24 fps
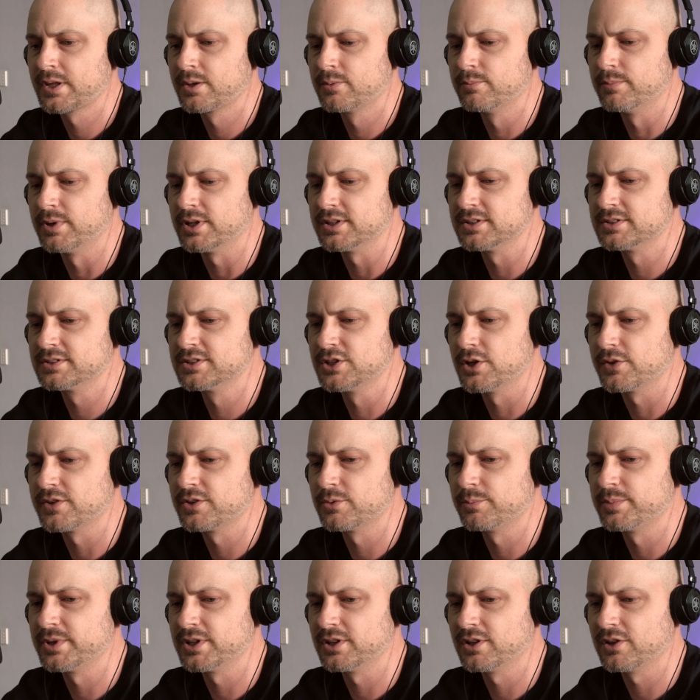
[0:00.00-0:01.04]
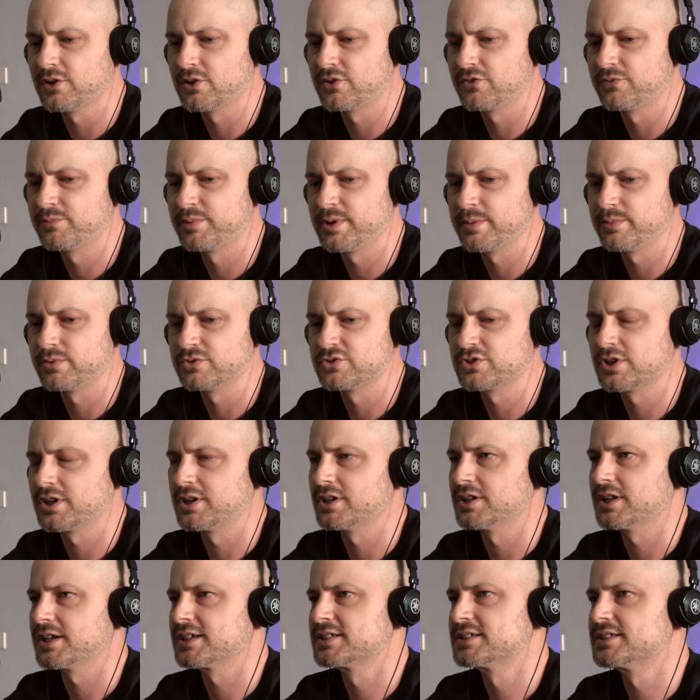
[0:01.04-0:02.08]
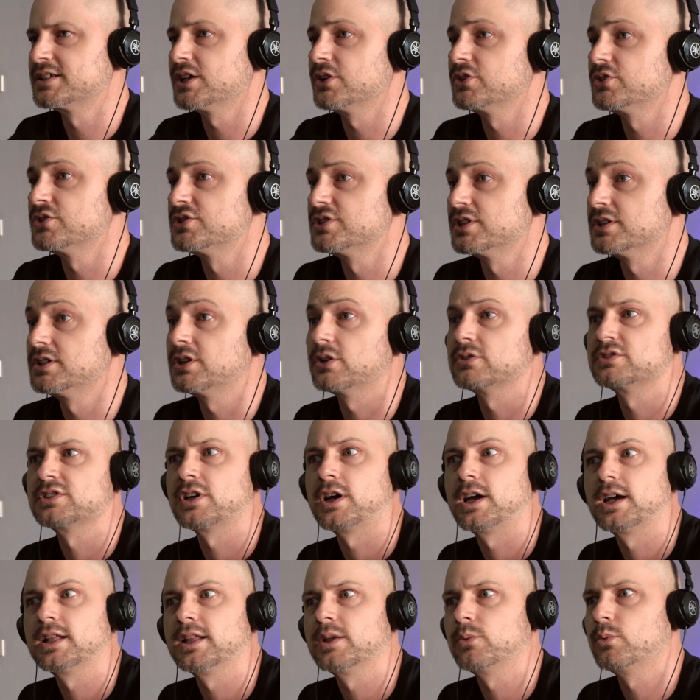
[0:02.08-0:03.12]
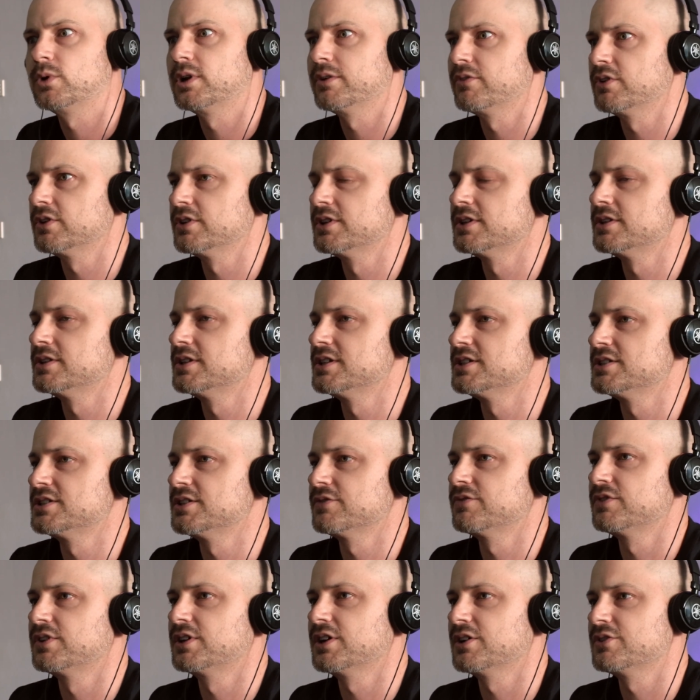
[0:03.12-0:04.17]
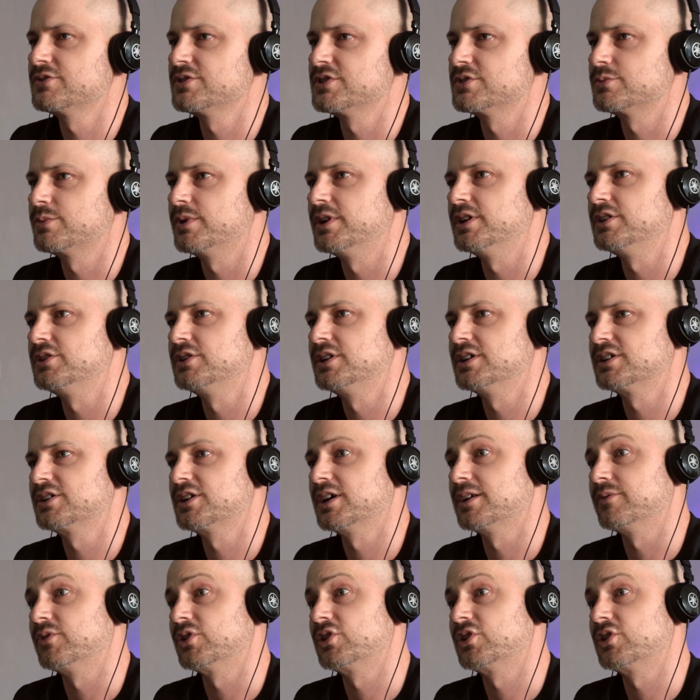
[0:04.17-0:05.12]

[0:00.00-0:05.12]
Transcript: But there'll be a lot of people trying to like sell you shit. Thailand, whatever. These different countries where you get kind of